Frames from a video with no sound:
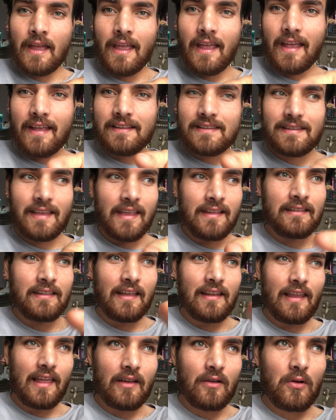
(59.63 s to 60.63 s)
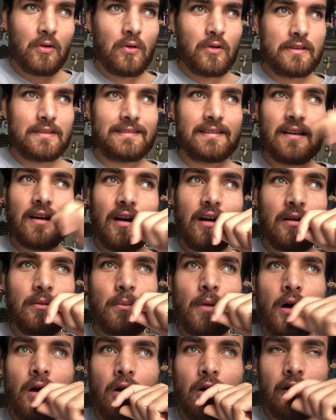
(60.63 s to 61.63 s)
and saying they're like, oh, it's
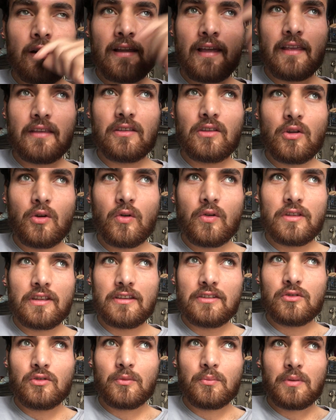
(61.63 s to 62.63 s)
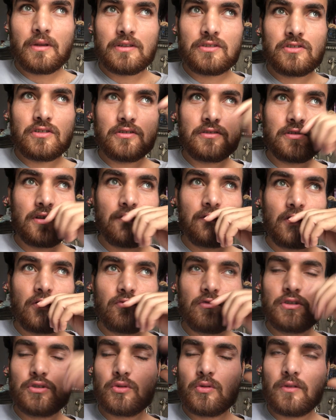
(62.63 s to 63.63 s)
karma, or like he took pictures of the
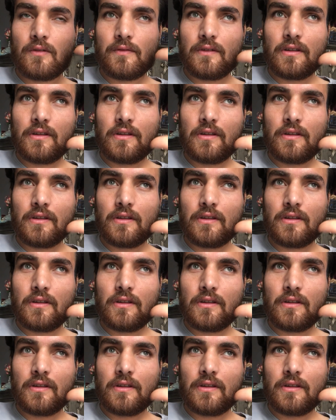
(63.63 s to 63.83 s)
ritual of